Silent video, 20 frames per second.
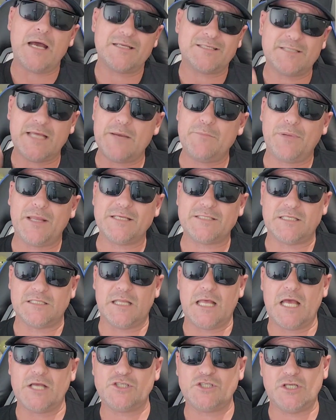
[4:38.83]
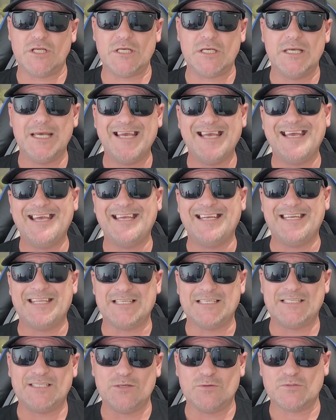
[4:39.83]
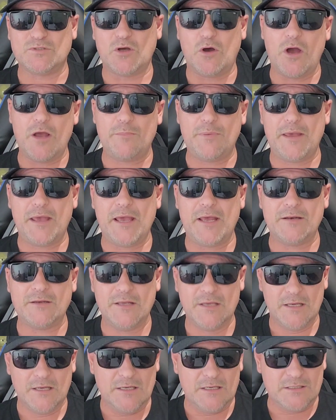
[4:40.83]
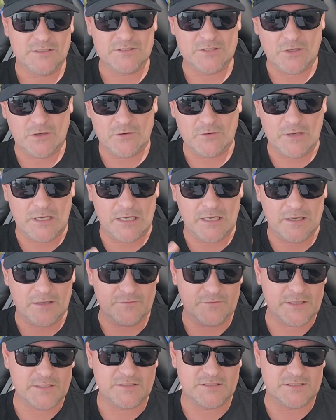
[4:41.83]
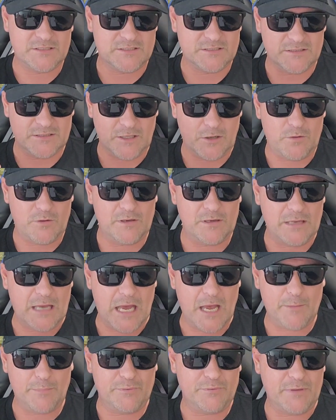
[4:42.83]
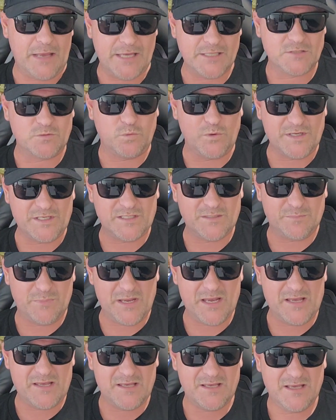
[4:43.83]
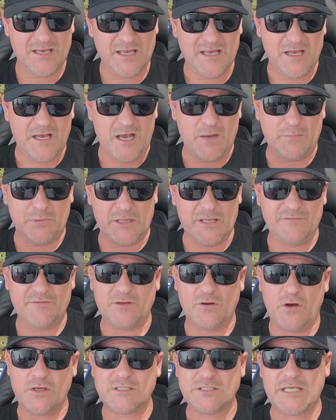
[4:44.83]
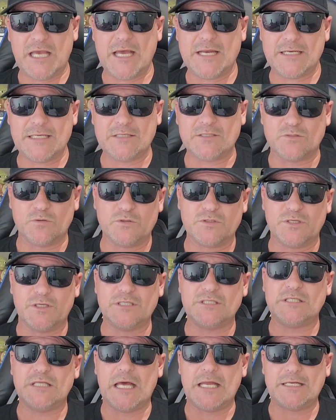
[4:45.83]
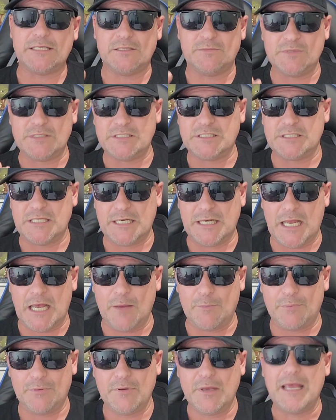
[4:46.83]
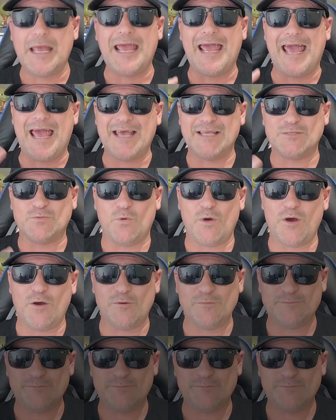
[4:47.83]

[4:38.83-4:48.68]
Same place as last year near the Steel Taipan. So that's going up as we speak. I believe the ice skating is also starting to be set up as well.